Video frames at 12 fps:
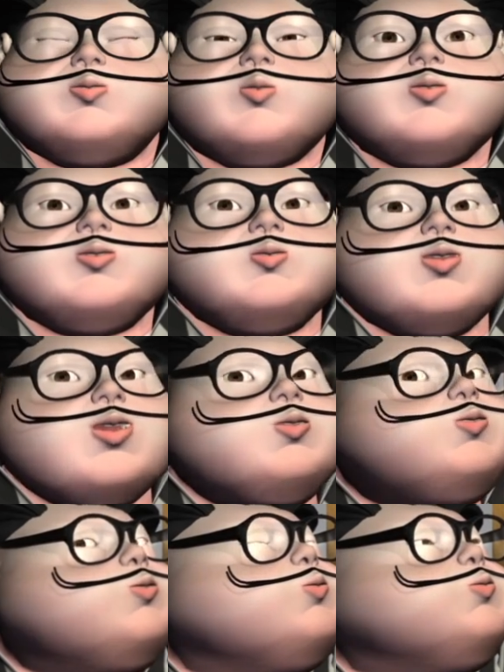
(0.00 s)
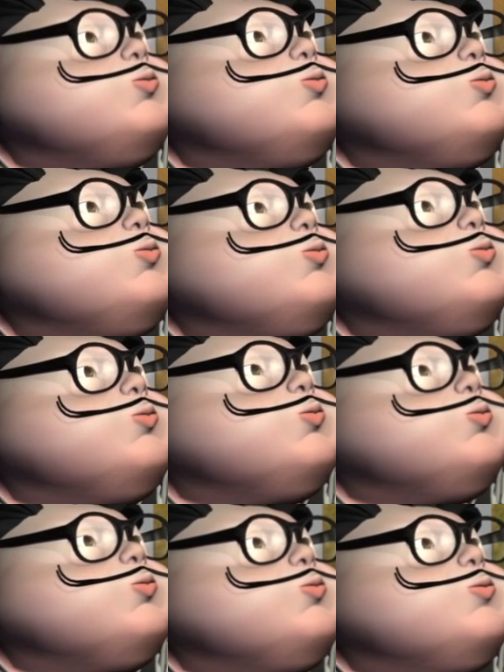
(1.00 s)
Looking at the top view,
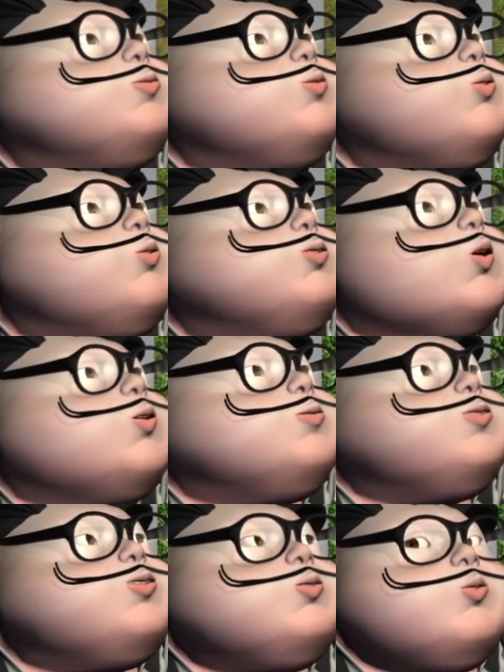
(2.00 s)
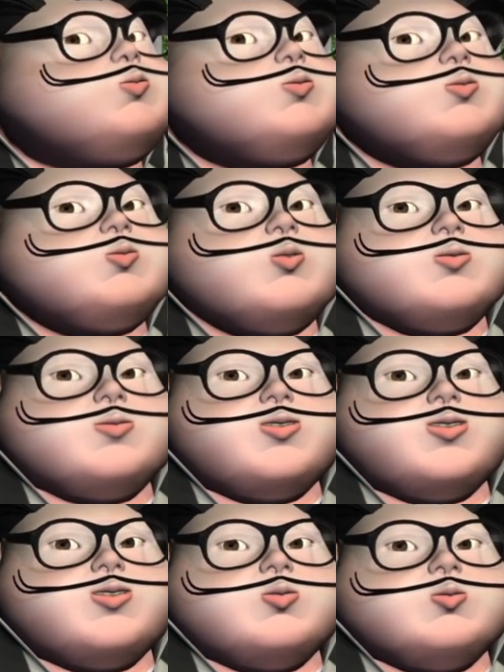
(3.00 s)
the horizontal distance to
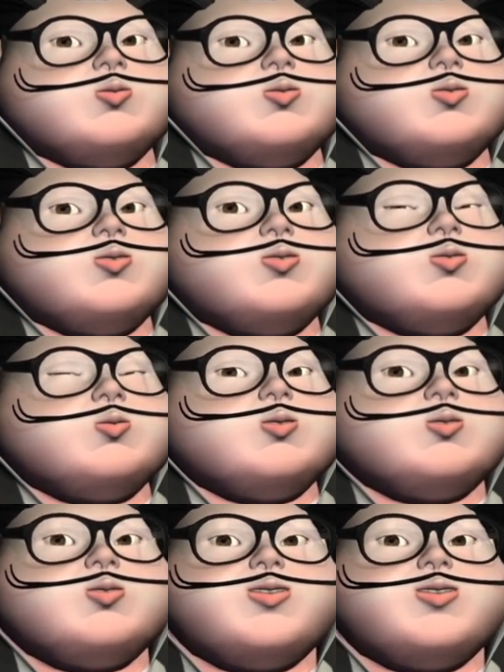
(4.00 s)
point B and